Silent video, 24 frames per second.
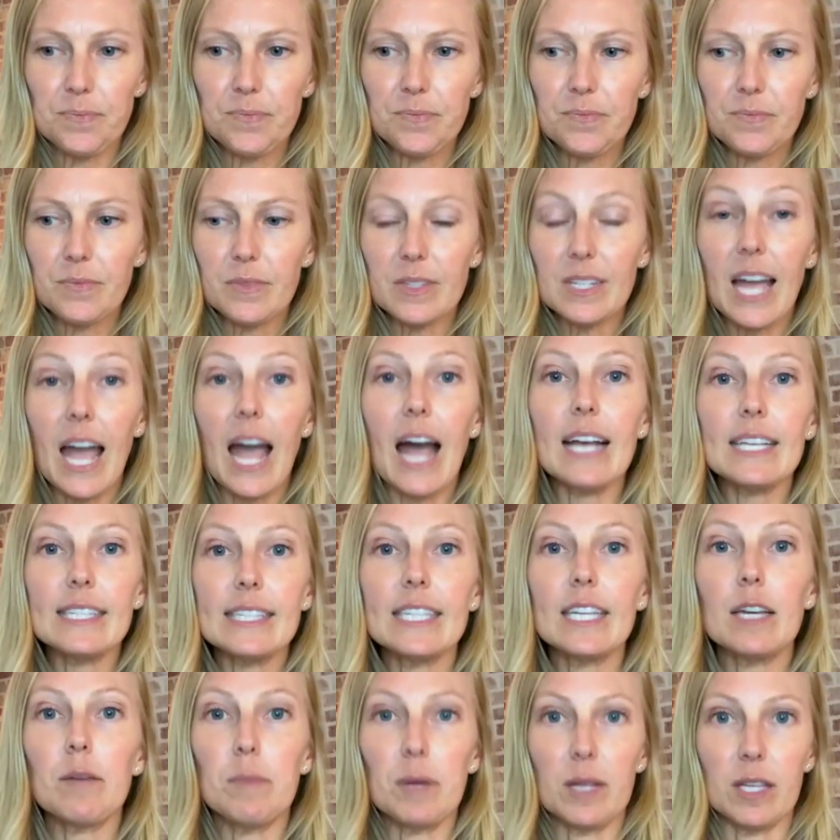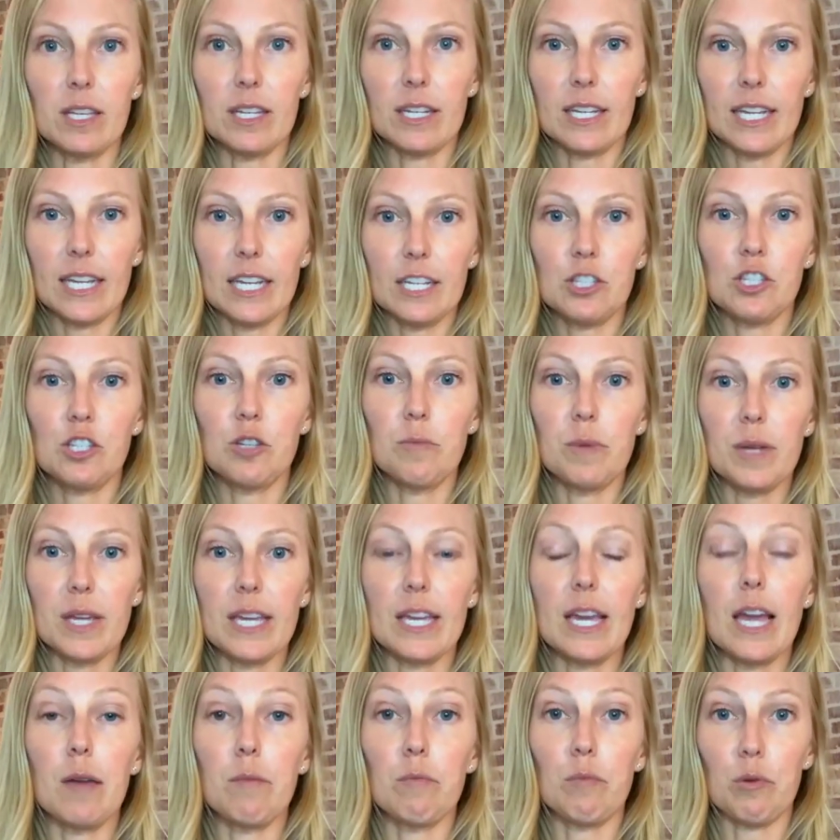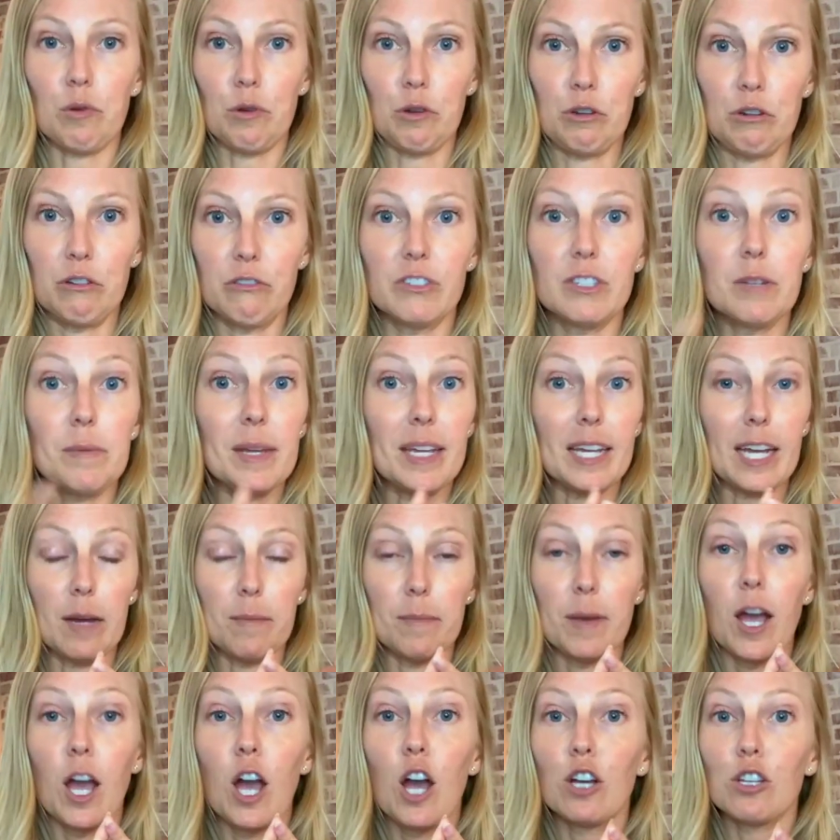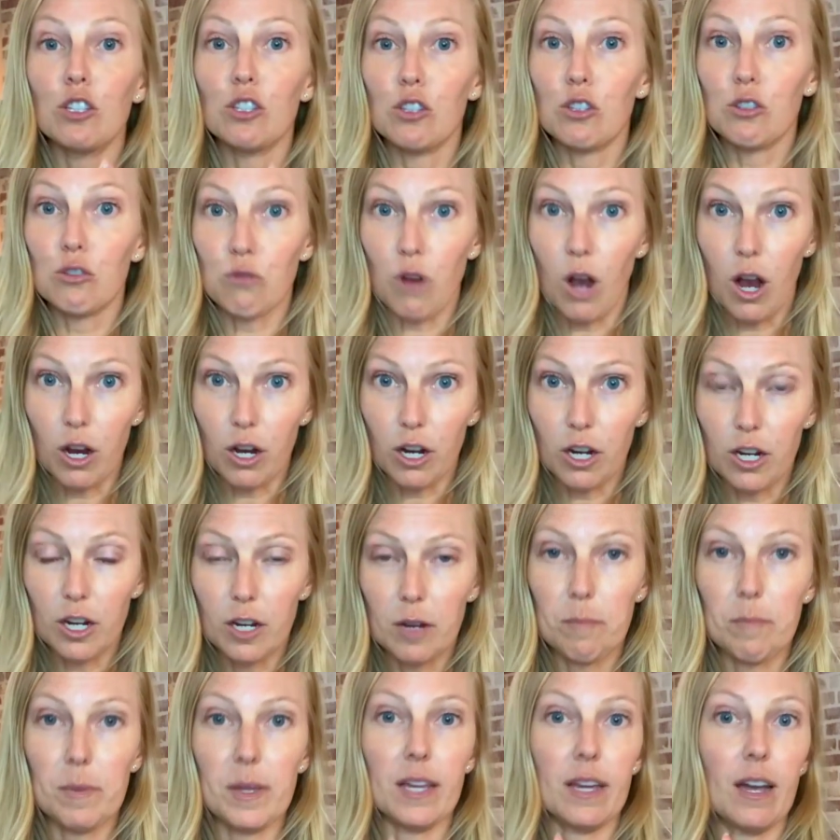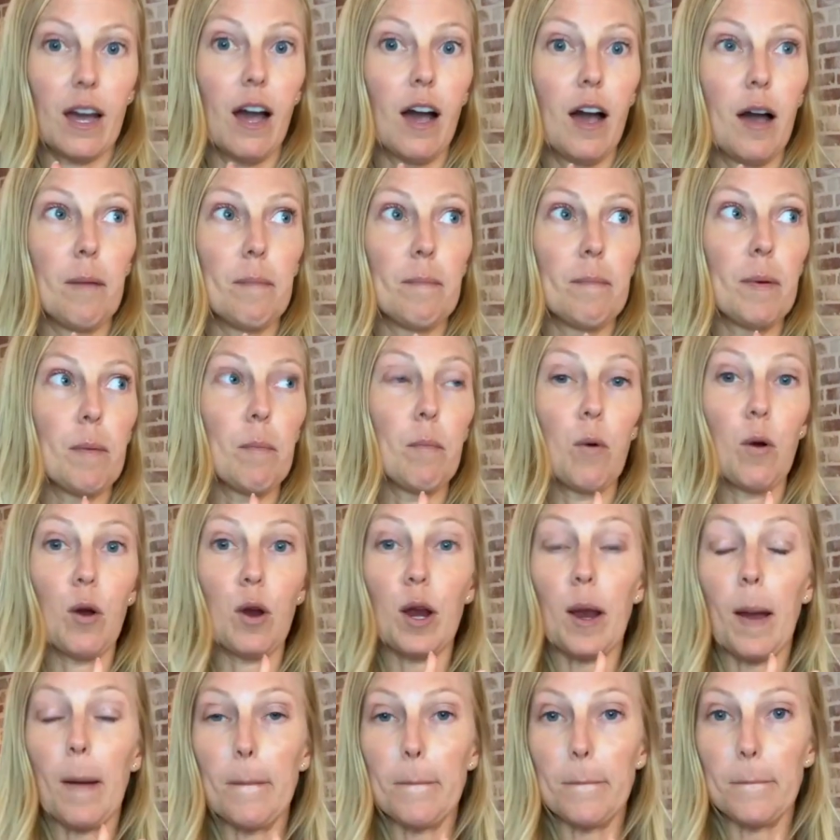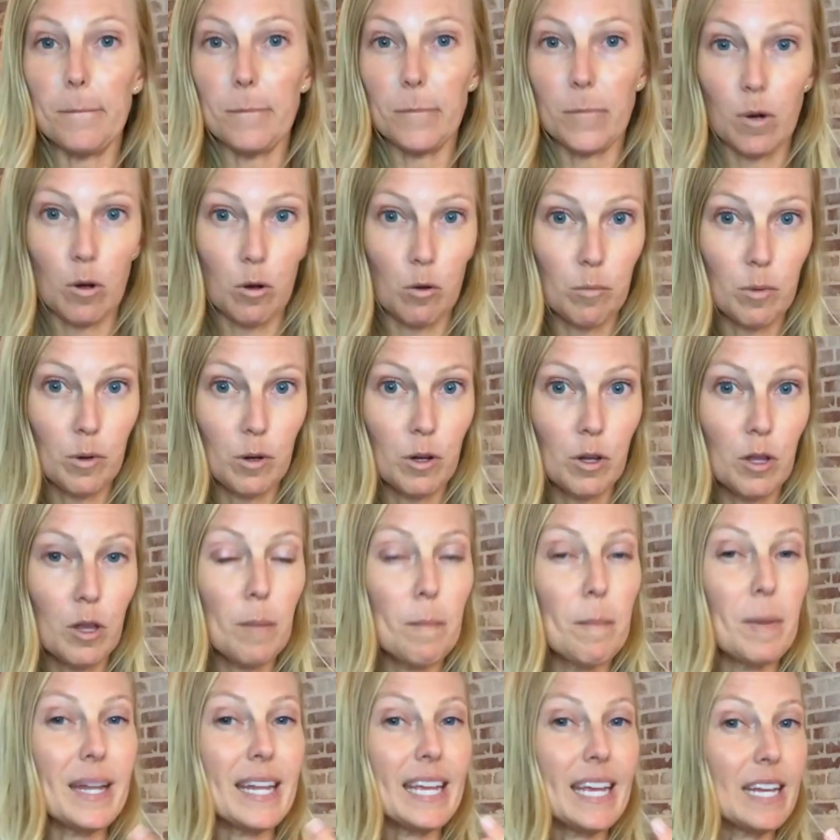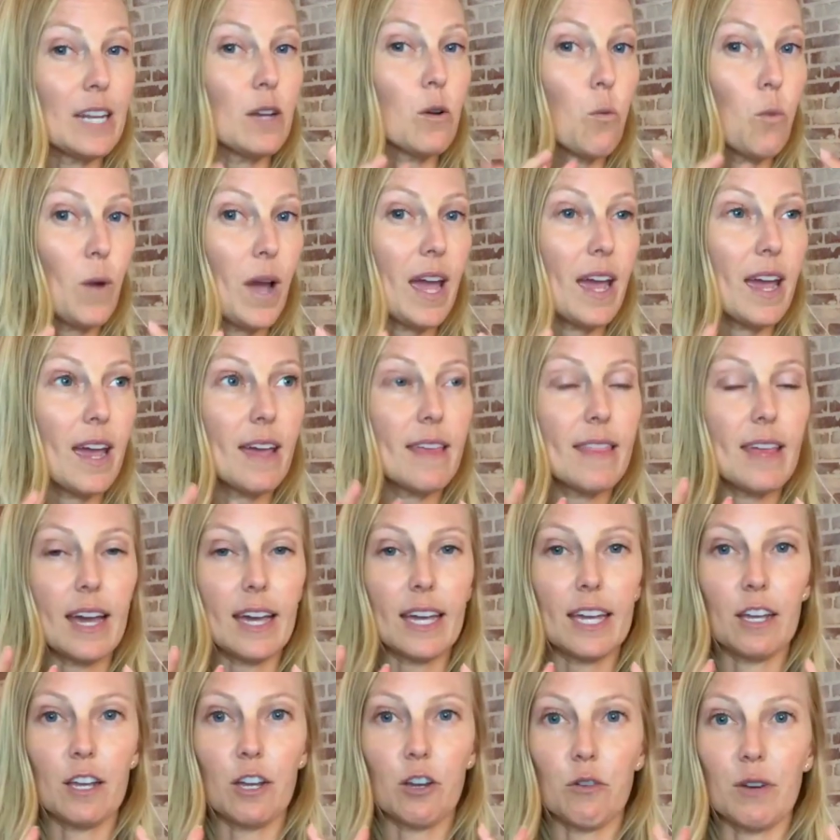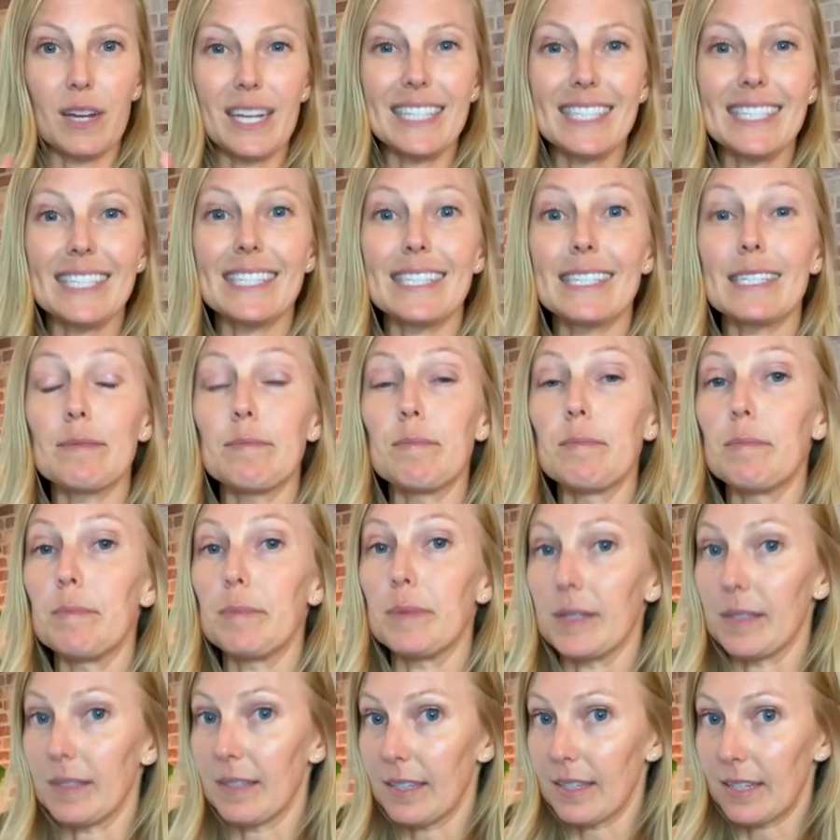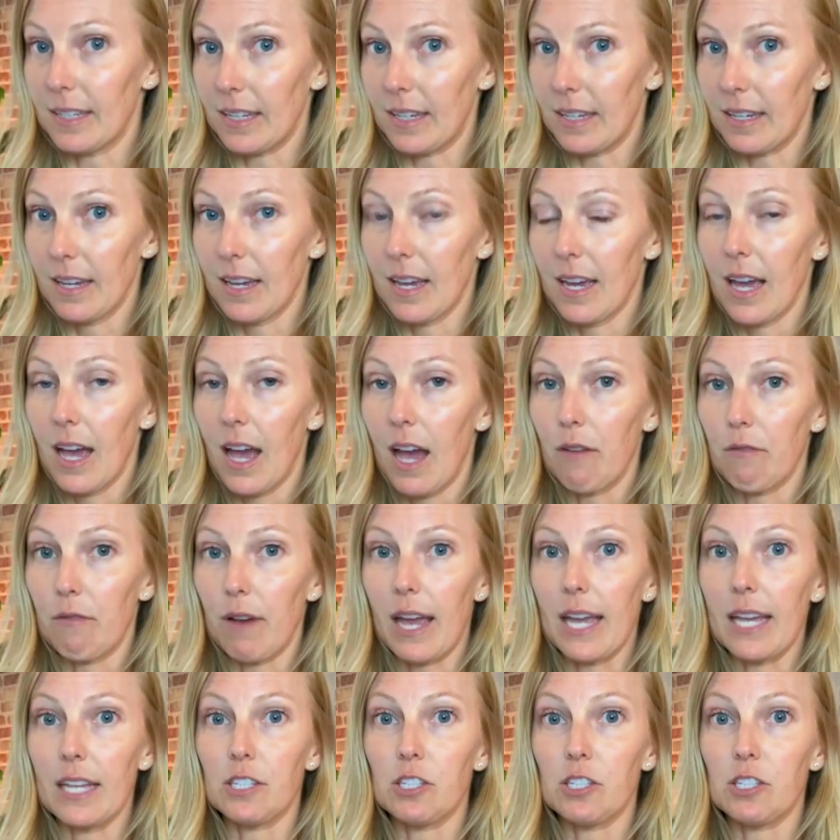has the ability to be improved, to become stronger, become more mobile, but in a way that creates stability, right?